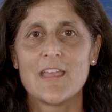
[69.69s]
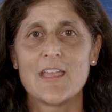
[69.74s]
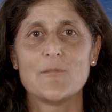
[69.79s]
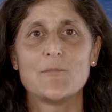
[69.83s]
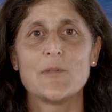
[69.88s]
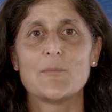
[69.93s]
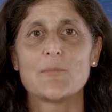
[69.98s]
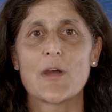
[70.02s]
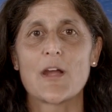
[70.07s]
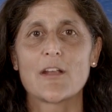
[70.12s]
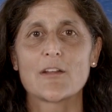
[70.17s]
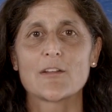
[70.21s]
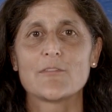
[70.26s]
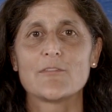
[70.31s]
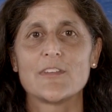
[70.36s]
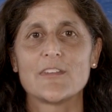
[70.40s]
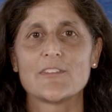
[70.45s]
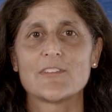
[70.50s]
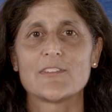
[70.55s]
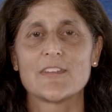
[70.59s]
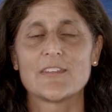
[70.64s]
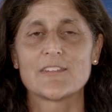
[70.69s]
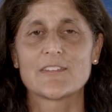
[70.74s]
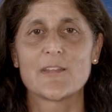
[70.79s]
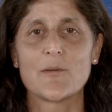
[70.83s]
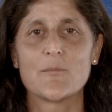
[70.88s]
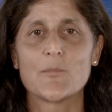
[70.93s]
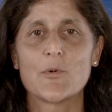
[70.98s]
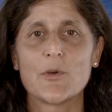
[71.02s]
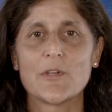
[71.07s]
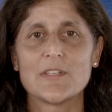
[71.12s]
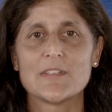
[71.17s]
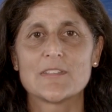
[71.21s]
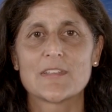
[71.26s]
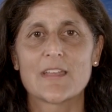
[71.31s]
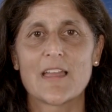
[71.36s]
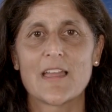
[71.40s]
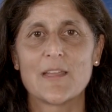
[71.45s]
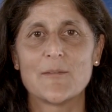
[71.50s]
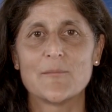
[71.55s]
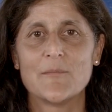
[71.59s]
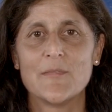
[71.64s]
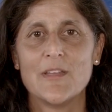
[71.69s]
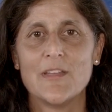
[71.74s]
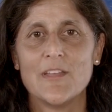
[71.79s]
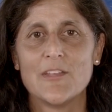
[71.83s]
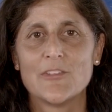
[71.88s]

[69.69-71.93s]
and be part of this at some point in time.